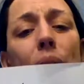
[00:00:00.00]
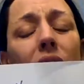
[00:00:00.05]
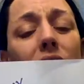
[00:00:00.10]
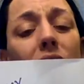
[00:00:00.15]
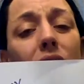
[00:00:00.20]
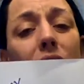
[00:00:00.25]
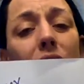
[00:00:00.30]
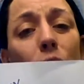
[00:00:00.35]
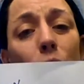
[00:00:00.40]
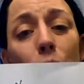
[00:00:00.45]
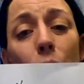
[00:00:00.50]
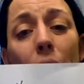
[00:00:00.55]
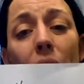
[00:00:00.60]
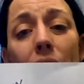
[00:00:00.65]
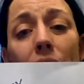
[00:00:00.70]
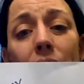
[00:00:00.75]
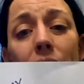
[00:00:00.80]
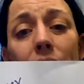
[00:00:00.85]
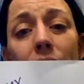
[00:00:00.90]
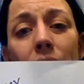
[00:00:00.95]
to these
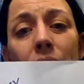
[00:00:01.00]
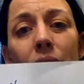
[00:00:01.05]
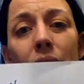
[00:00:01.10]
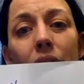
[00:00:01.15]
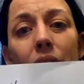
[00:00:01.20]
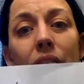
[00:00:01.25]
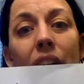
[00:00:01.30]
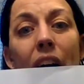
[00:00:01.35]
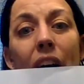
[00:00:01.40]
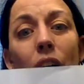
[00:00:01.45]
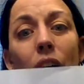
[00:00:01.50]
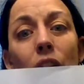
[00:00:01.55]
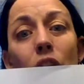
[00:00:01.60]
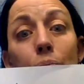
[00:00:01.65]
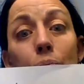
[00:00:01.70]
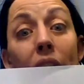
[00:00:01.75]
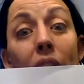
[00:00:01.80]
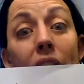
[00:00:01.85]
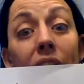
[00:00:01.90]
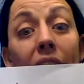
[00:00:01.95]
rays? They are
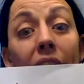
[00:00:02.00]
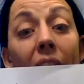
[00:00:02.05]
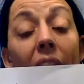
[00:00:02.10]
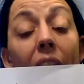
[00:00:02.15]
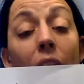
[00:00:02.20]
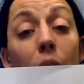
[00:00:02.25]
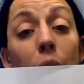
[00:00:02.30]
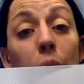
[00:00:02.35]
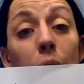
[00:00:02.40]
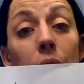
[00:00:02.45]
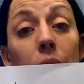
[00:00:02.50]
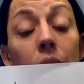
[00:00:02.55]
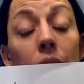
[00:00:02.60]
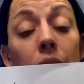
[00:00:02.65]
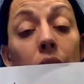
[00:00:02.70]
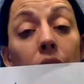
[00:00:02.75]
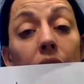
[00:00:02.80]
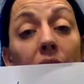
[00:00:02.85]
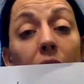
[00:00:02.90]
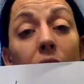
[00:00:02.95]
spreading out.
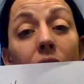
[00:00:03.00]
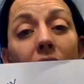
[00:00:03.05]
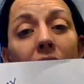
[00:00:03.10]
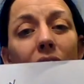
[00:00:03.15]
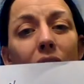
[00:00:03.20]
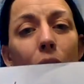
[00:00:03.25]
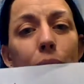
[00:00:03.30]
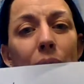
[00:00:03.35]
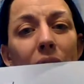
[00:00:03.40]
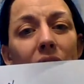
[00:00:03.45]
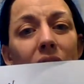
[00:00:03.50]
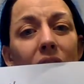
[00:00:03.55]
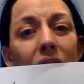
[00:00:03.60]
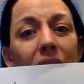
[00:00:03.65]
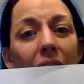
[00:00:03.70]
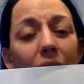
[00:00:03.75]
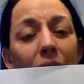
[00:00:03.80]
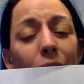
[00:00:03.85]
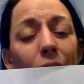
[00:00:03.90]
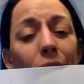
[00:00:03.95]
They are not coming
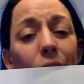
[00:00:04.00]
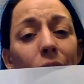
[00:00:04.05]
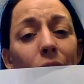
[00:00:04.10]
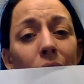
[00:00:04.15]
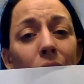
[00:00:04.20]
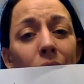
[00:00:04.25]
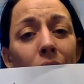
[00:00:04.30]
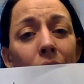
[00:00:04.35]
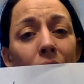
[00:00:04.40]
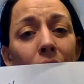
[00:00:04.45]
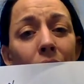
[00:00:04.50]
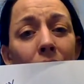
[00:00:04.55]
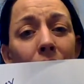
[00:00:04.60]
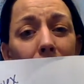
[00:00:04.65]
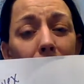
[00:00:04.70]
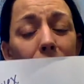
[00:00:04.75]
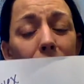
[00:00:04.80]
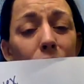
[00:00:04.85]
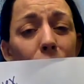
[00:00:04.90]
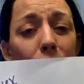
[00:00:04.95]
together.
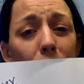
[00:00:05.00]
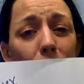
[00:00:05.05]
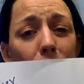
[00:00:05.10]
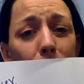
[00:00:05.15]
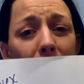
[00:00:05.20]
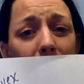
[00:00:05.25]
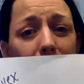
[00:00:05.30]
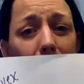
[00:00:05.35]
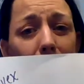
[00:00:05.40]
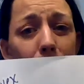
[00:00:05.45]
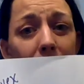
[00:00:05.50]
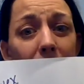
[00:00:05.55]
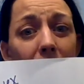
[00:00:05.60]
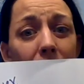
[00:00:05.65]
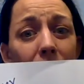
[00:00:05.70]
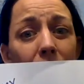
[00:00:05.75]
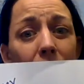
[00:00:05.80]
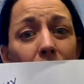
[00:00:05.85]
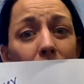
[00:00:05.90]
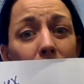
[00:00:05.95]
Converge means come
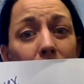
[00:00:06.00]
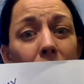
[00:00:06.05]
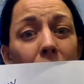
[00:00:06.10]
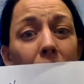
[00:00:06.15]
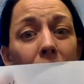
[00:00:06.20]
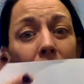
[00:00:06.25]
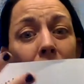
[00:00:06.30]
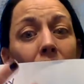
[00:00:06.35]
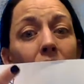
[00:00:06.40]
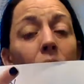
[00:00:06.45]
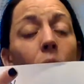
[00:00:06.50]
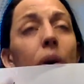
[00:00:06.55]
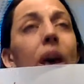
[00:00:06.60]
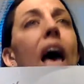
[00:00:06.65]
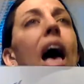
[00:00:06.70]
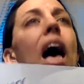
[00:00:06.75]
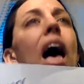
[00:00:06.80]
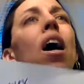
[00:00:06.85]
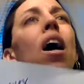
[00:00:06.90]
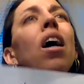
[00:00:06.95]
together. Oh
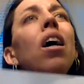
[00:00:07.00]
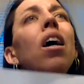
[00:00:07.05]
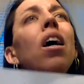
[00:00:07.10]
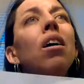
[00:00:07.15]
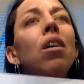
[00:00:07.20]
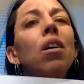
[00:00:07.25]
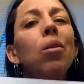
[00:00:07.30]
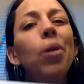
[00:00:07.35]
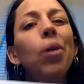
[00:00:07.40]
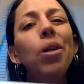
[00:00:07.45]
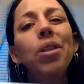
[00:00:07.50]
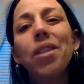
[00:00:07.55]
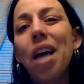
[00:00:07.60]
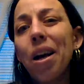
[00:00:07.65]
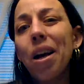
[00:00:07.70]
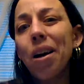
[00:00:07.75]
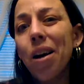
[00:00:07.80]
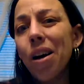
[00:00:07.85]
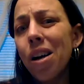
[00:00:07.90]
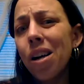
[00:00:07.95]
yeah, what's that
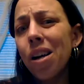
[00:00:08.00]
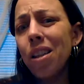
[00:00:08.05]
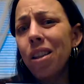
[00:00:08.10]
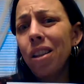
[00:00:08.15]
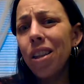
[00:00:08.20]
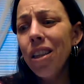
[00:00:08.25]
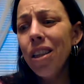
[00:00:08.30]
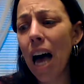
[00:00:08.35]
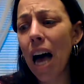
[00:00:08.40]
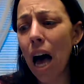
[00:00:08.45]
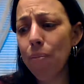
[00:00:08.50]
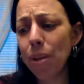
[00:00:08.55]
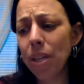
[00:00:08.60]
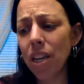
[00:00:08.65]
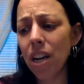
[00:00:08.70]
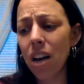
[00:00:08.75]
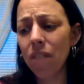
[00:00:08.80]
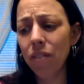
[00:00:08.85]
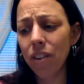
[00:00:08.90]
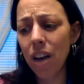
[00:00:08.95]
called? The opposite
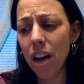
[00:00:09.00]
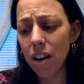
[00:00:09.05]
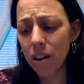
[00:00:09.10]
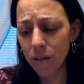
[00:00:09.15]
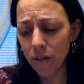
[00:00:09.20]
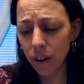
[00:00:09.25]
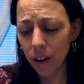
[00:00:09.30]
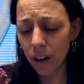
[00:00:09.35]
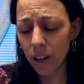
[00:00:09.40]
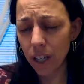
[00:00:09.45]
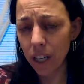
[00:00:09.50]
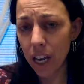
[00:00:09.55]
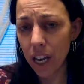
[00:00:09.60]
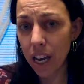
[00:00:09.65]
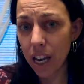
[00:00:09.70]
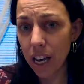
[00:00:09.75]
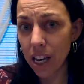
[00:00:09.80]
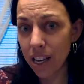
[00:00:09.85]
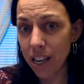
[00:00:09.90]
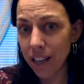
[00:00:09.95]
of converge
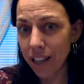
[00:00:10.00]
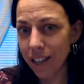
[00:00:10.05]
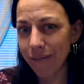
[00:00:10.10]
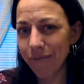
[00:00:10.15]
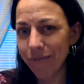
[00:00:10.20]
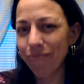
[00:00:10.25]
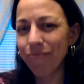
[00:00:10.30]
is,